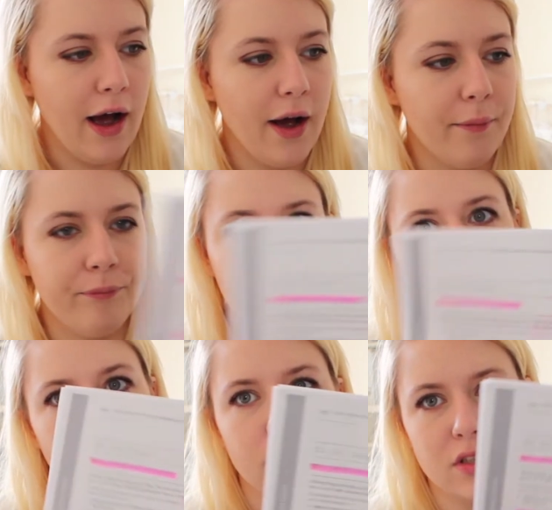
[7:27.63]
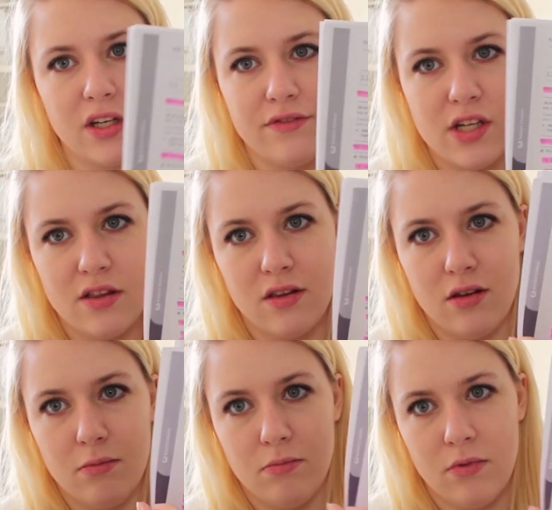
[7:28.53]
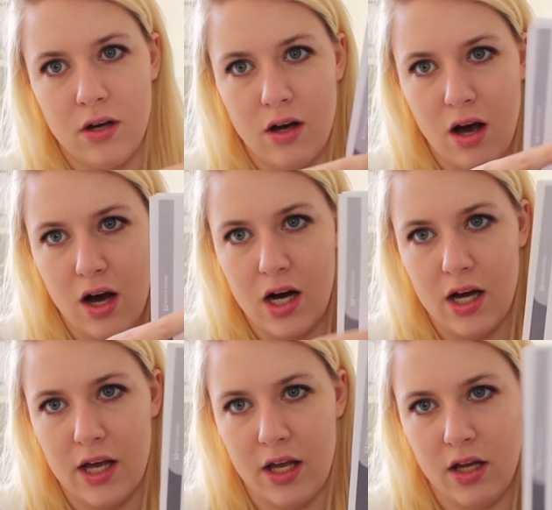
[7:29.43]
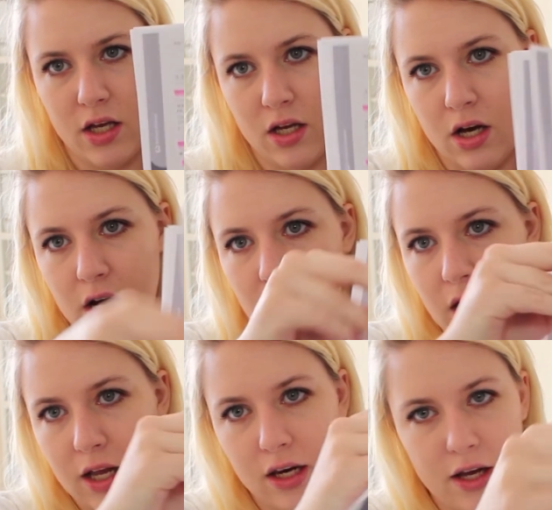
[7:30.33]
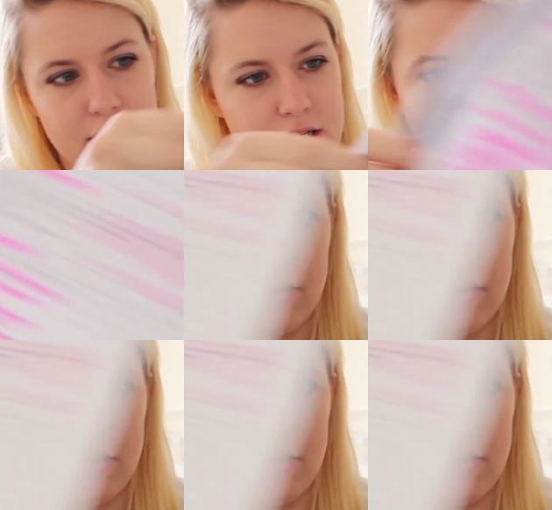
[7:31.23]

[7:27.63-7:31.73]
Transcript: And once I've done them, I highlight